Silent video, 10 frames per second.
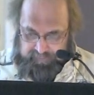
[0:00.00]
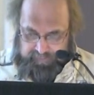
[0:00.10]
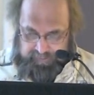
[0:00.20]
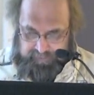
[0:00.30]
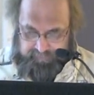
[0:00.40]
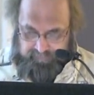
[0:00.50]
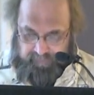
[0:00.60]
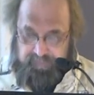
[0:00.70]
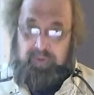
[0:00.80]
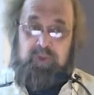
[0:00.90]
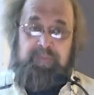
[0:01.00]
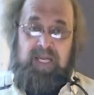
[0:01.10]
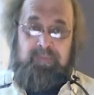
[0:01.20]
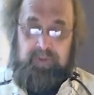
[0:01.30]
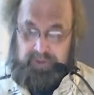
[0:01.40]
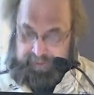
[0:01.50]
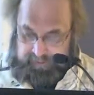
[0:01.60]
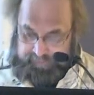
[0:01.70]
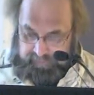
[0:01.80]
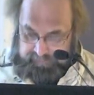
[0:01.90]
Um, from the newspaper, it
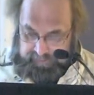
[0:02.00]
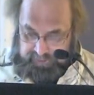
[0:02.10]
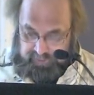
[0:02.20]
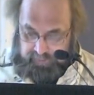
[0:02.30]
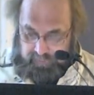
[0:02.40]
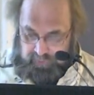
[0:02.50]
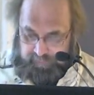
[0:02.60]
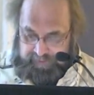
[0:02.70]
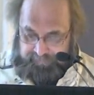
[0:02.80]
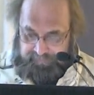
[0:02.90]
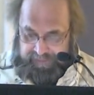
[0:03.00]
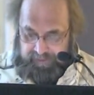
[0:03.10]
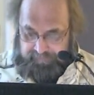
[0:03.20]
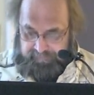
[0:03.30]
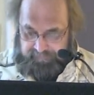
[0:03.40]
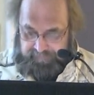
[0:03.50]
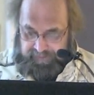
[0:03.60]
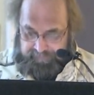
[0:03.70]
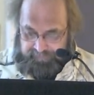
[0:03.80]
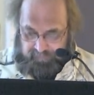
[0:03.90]
talked about uh, salutes being fired for them